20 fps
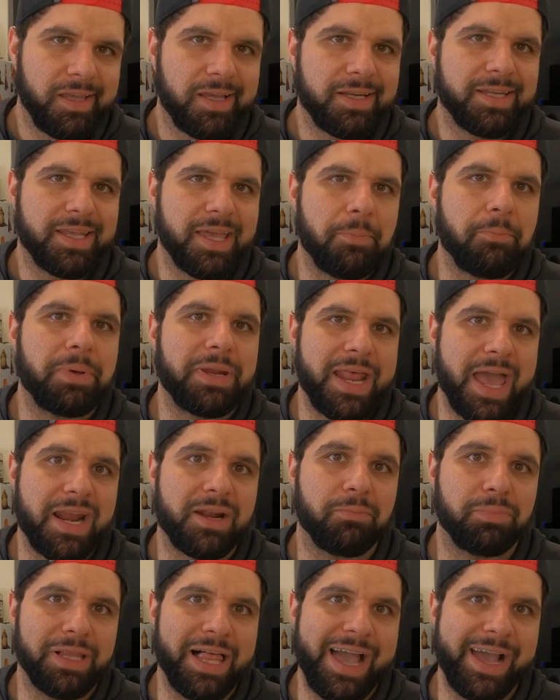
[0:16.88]
he had to get
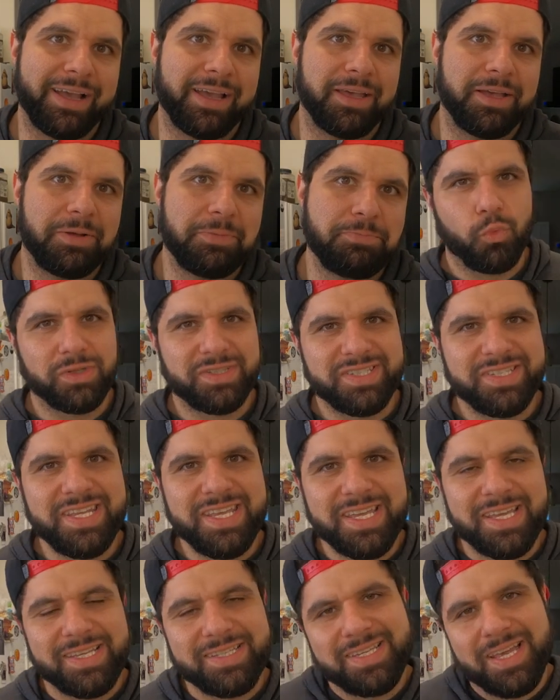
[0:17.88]
Banana Black. What's
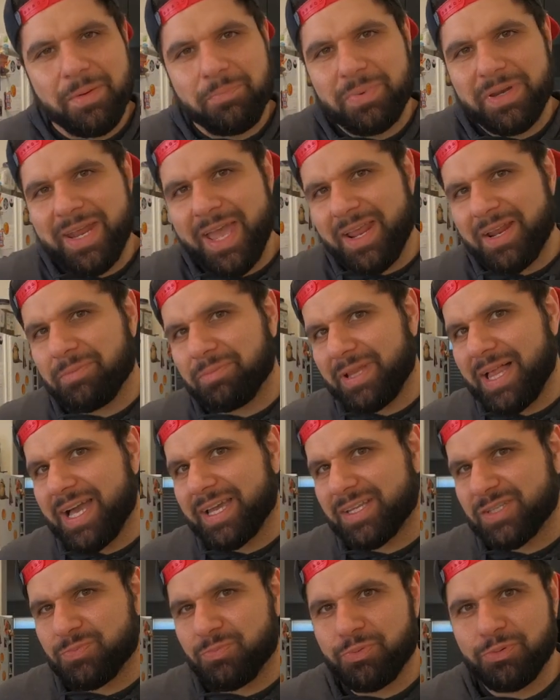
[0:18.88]
neat is that Banana
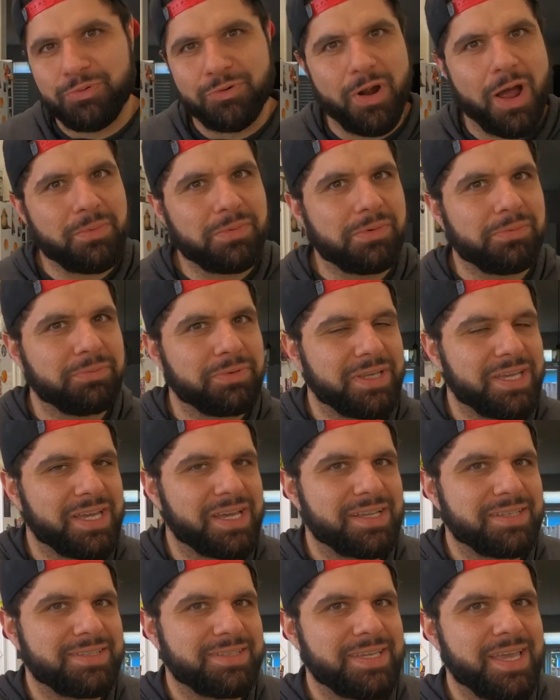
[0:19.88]
Black is probably
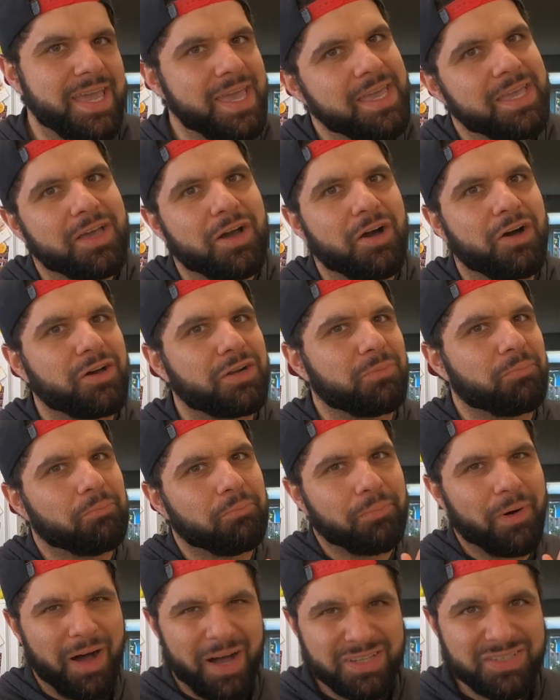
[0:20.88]
a take on
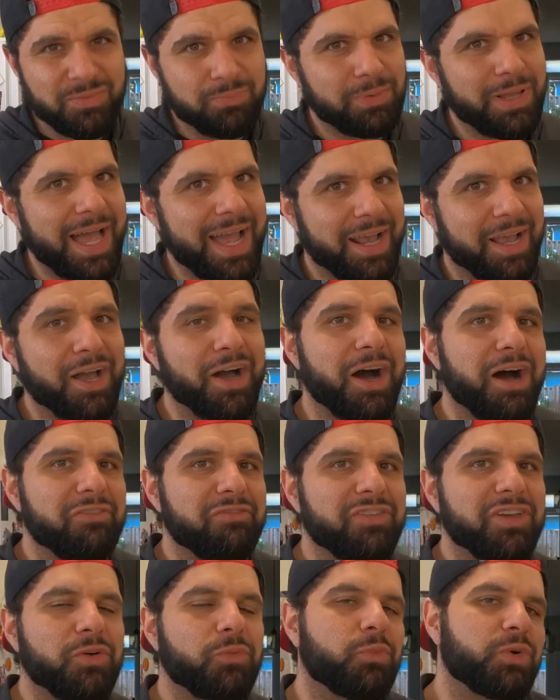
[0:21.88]
Boss Black
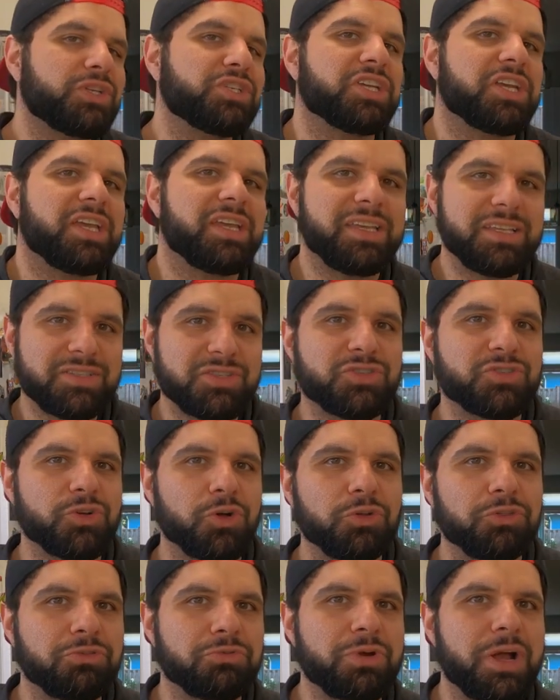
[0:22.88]
coffee, which is
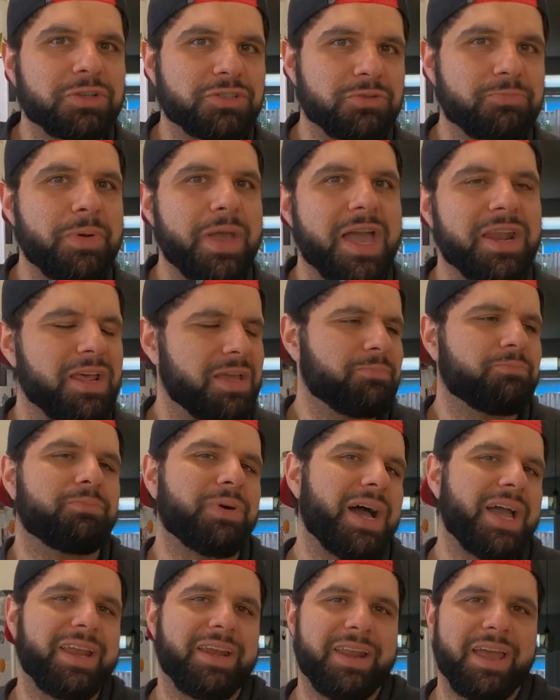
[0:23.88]
sold throughout Japan. I
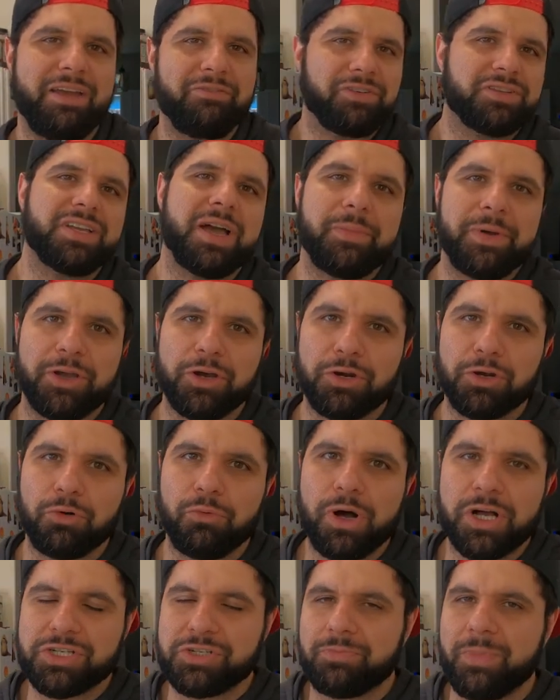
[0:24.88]
buy it every time I go to
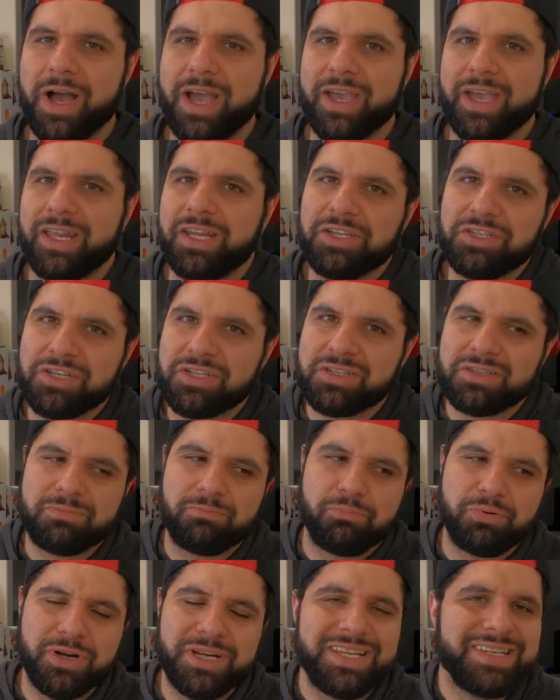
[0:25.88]
Awajimaya, and it's just
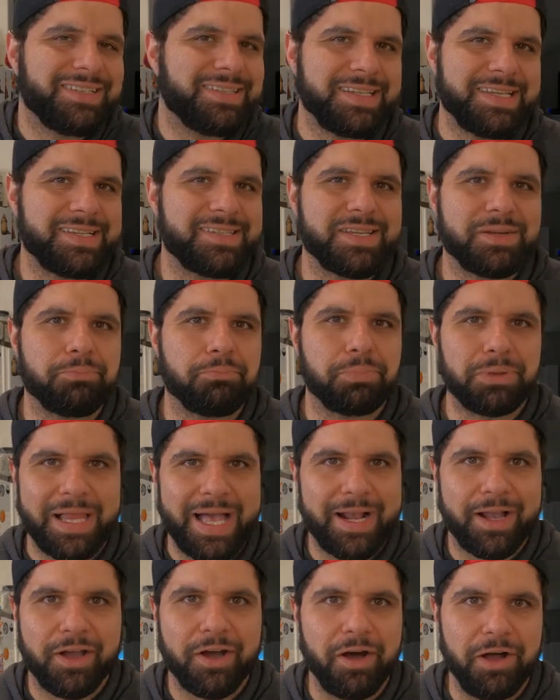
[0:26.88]
pretty decent
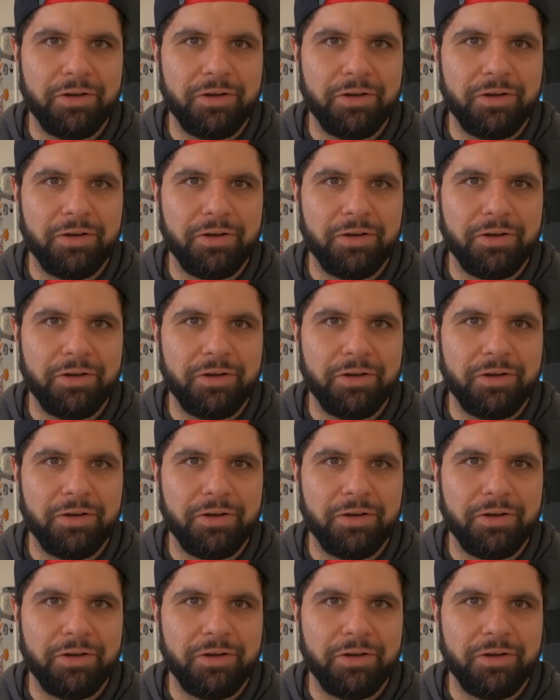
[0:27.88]
black